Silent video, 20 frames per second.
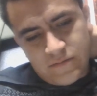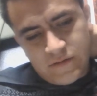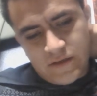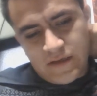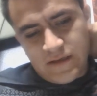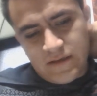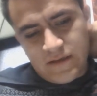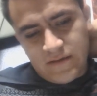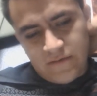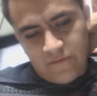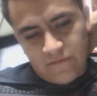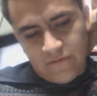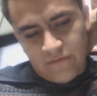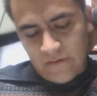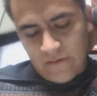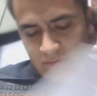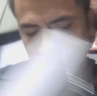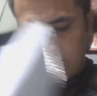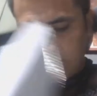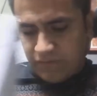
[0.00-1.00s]
then,
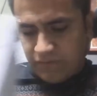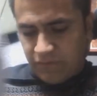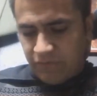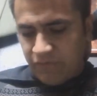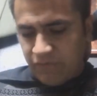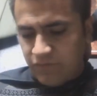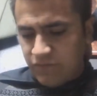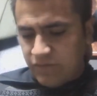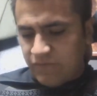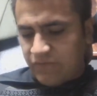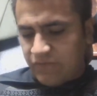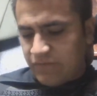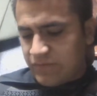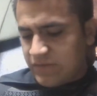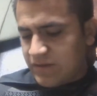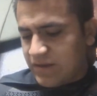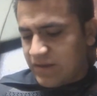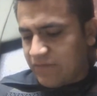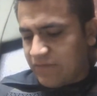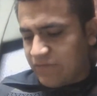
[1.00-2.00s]
from
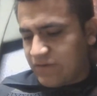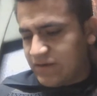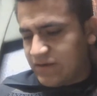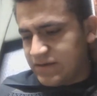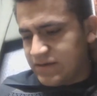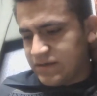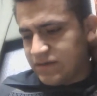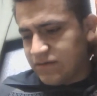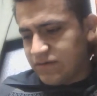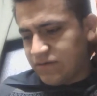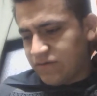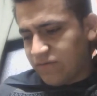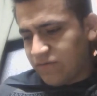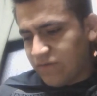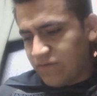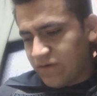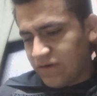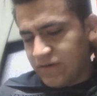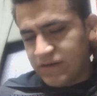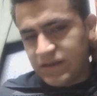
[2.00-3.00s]
the definition of
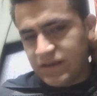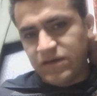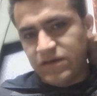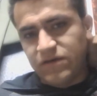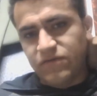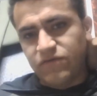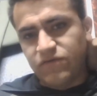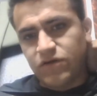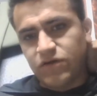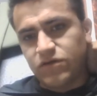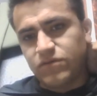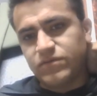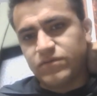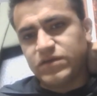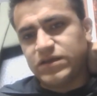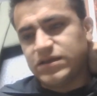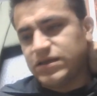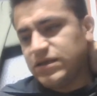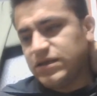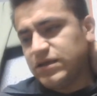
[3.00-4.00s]
d volume
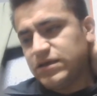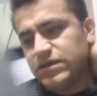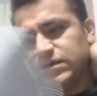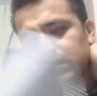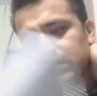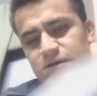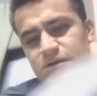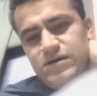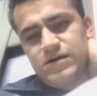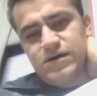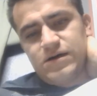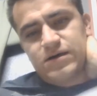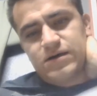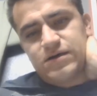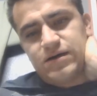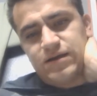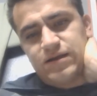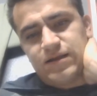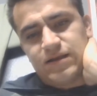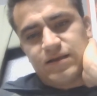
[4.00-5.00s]
dt, I
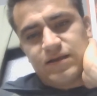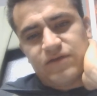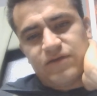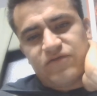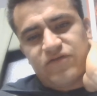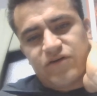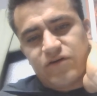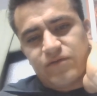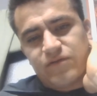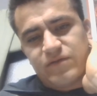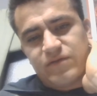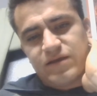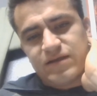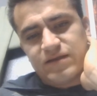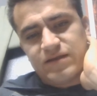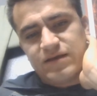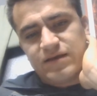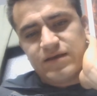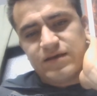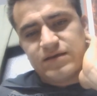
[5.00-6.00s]
got that d volume
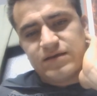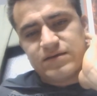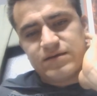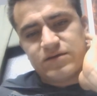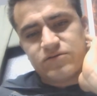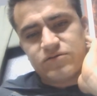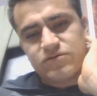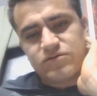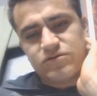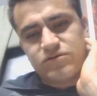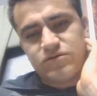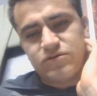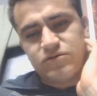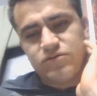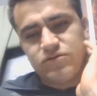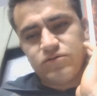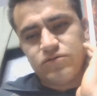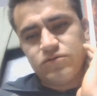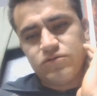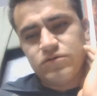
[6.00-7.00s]
dt is equal
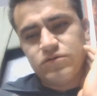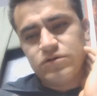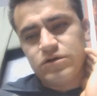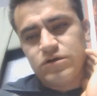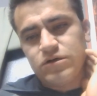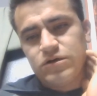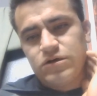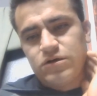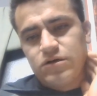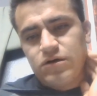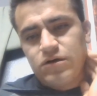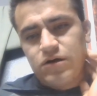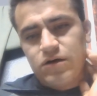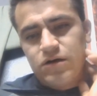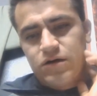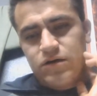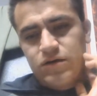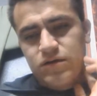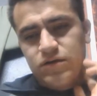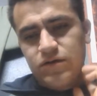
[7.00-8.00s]
to
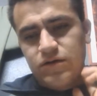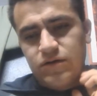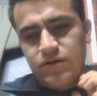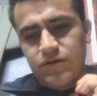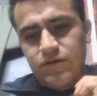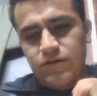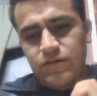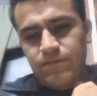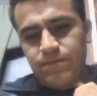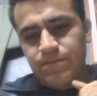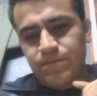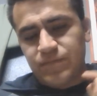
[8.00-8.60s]
the